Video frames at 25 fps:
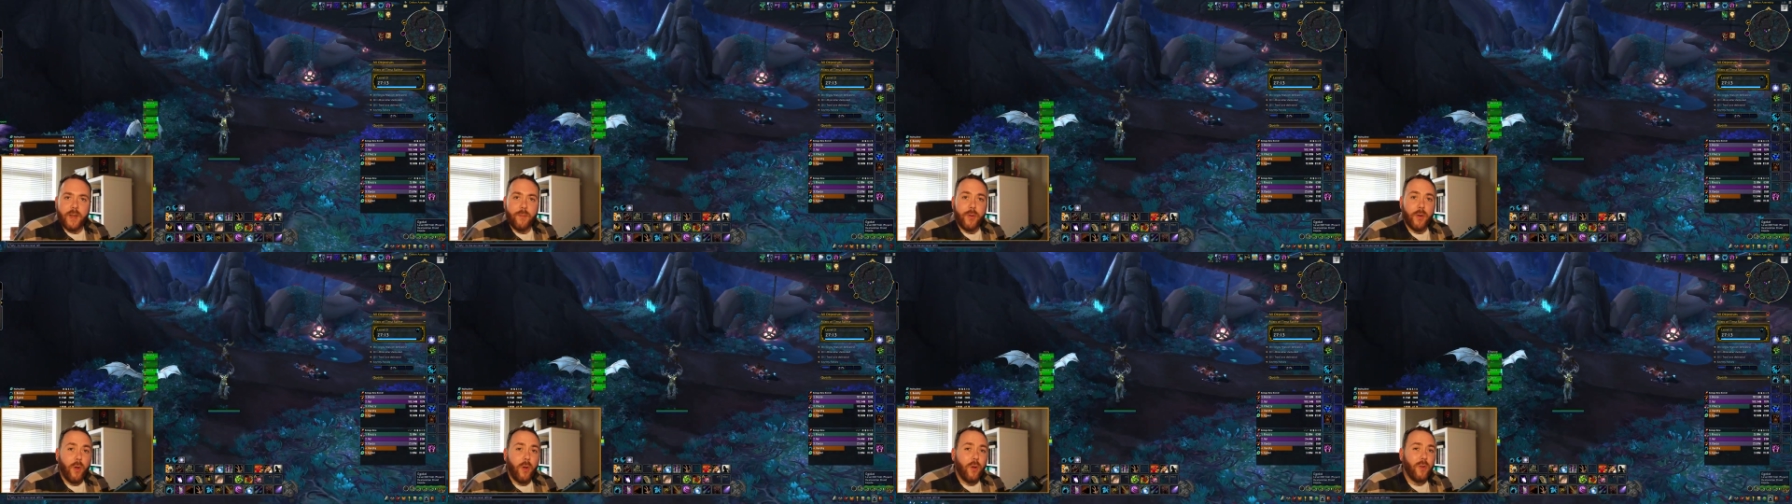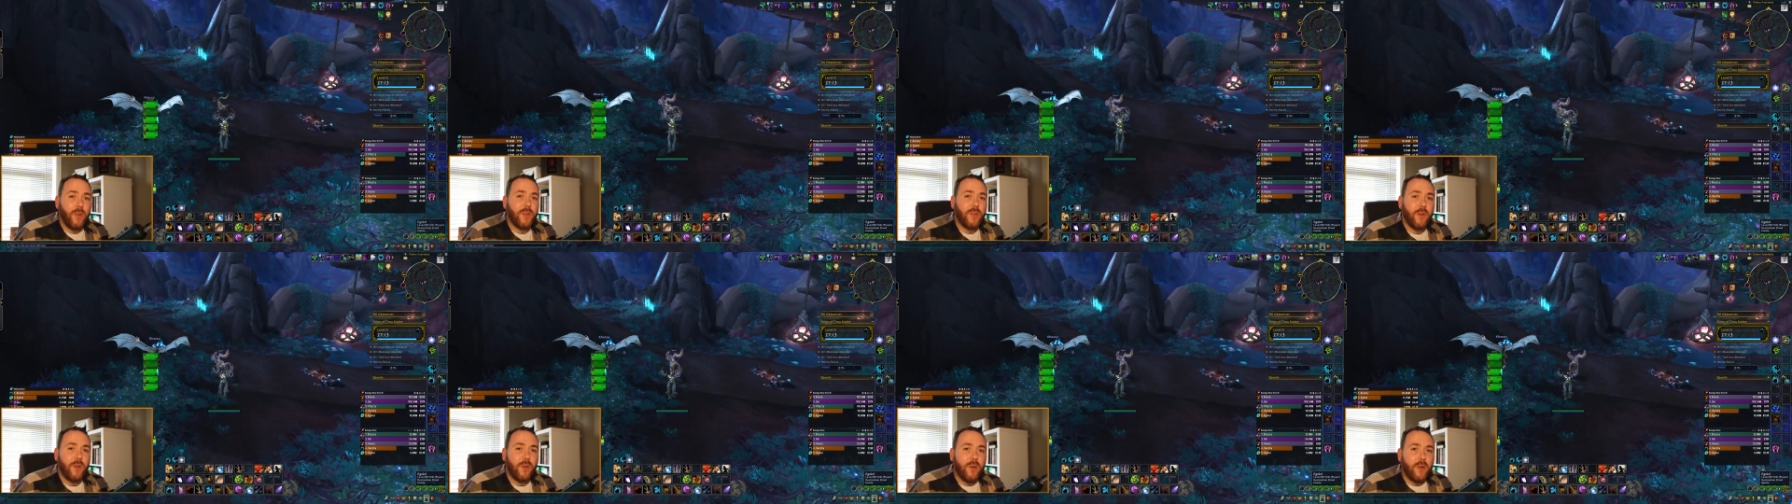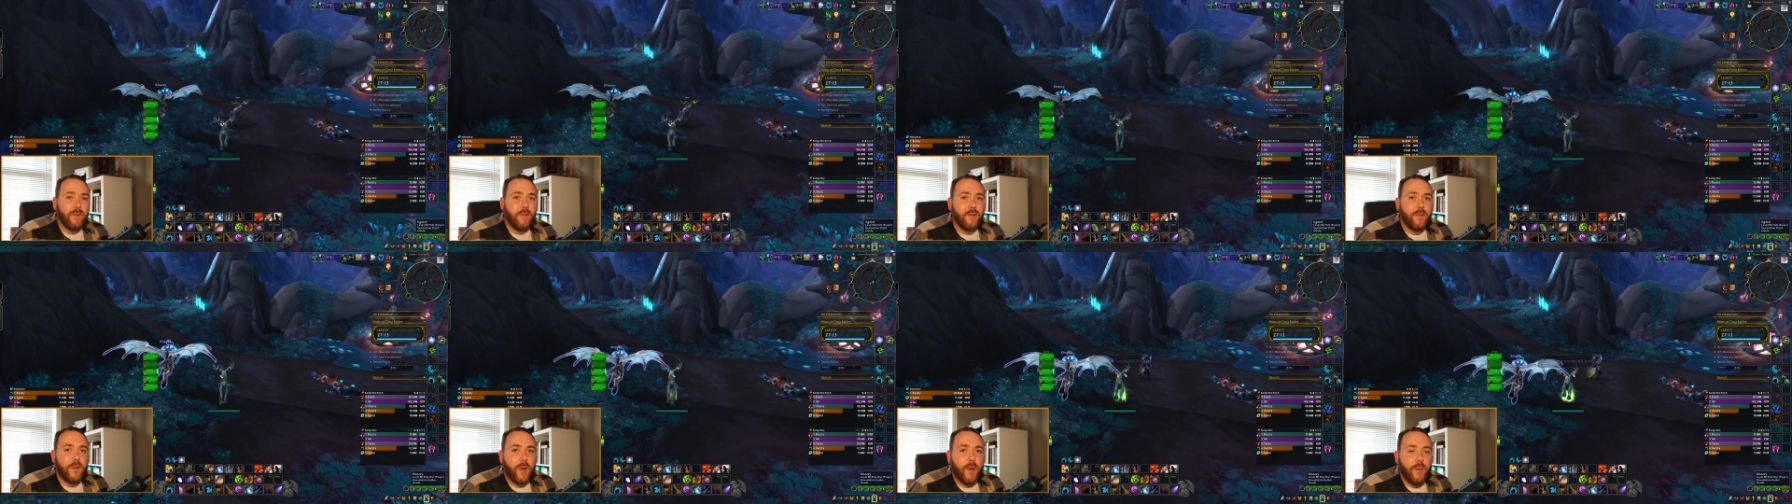but also
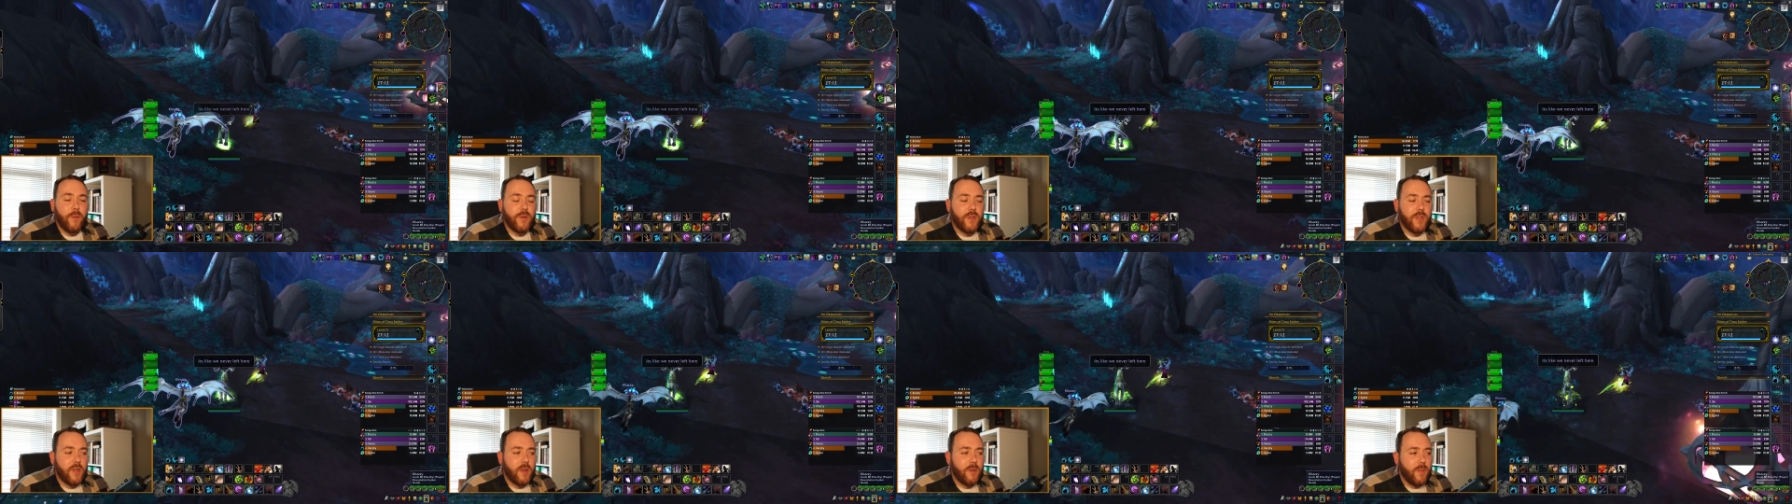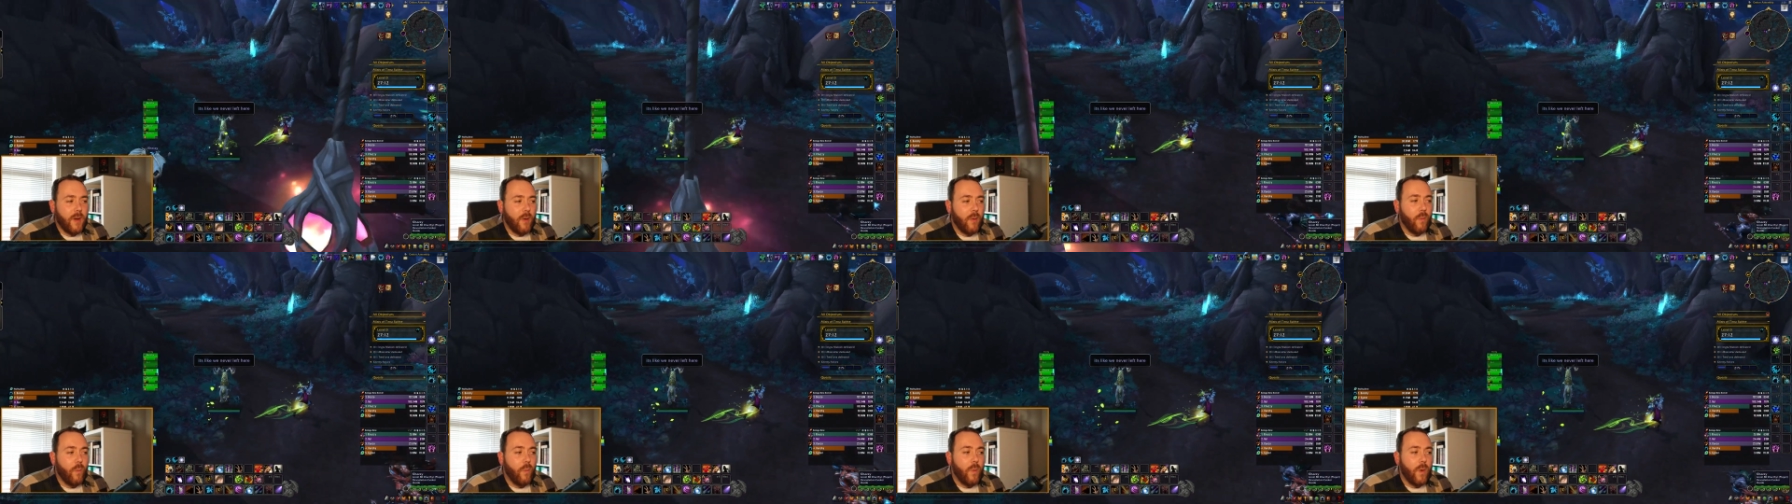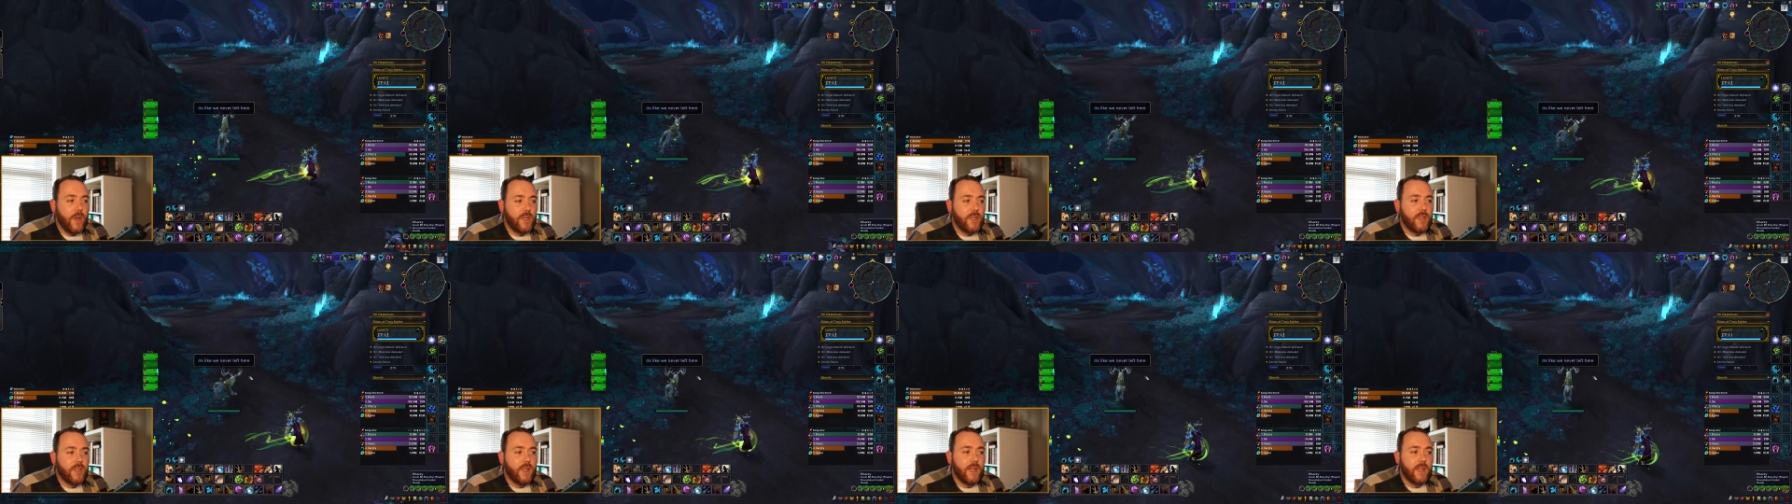confusion about which